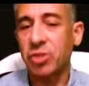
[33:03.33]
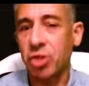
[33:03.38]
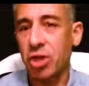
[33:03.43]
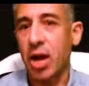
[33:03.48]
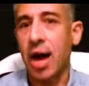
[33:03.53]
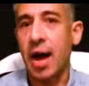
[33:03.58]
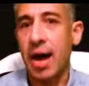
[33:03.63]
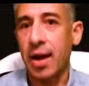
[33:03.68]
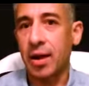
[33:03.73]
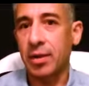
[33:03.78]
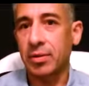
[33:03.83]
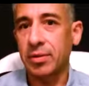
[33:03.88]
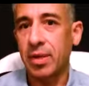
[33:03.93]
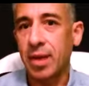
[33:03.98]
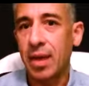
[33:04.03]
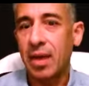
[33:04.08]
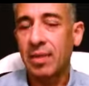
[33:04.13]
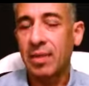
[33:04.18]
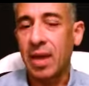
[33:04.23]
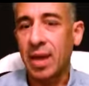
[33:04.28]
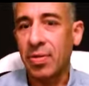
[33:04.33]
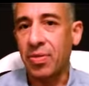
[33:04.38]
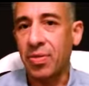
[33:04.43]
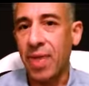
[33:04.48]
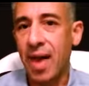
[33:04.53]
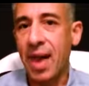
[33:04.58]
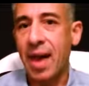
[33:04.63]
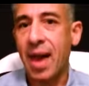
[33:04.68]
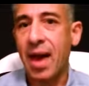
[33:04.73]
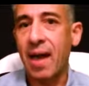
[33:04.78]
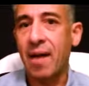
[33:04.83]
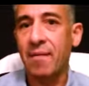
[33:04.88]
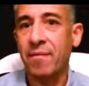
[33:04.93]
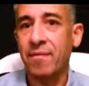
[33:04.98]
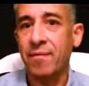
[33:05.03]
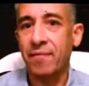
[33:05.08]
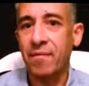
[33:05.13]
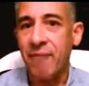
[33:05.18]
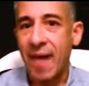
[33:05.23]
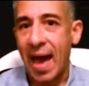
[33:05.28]
child that they have
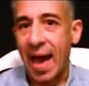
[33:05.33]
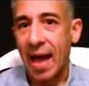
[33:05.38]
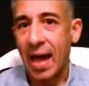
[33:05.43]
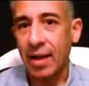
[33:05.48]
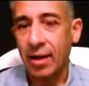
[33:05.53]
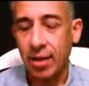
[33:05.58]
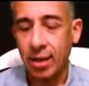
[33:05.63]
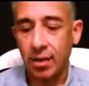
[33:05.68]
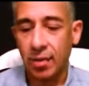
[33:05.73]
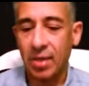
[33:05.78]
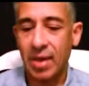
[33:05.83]
value,